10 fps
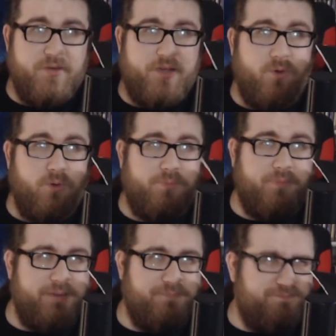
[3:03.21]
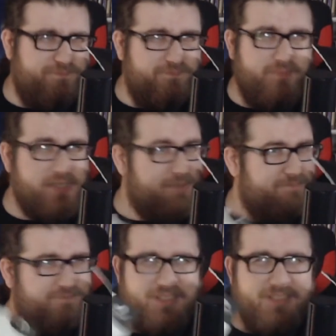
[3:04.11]
I hold I
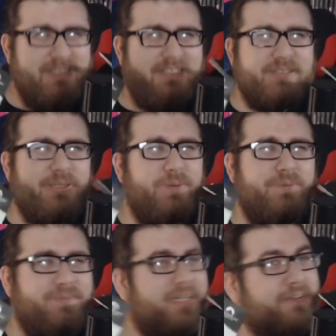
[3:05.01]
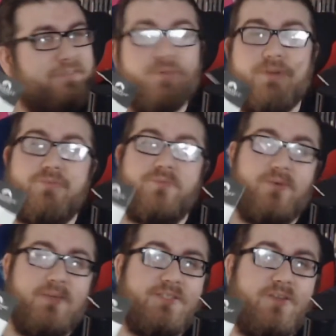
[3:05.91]
hold back so much from
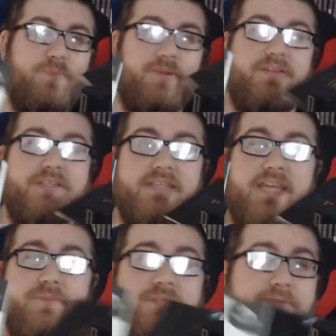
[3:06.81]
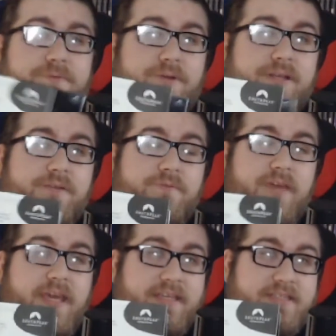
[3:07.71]
doing so, but unless the game's like freaking
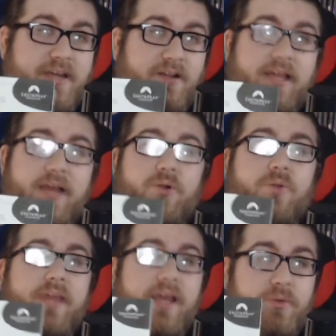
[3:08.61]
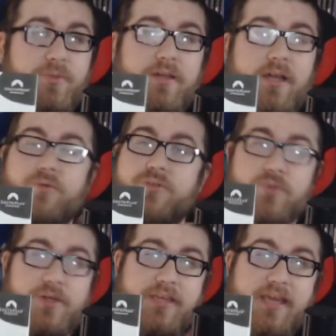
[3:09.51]
vague as hell, I'll go the hell with it. I'll
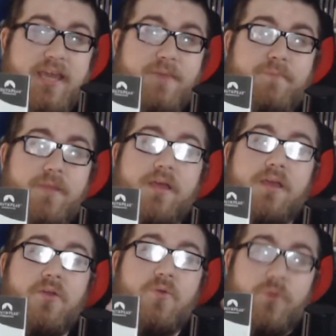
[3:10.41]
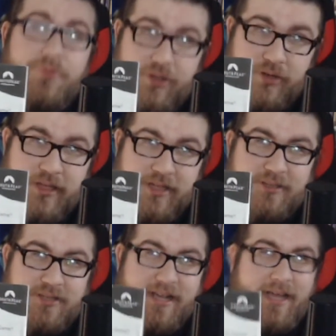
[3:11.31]
enjoy the game with the
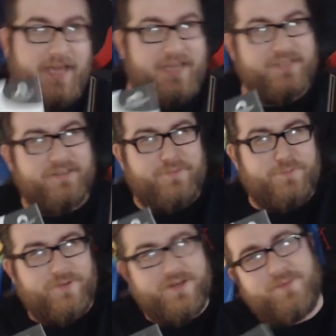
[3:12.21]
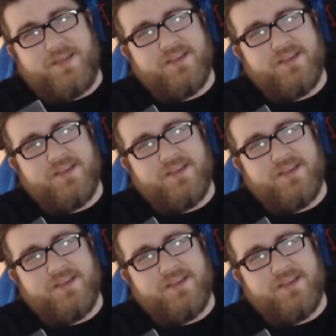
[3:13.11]
guide in front of me.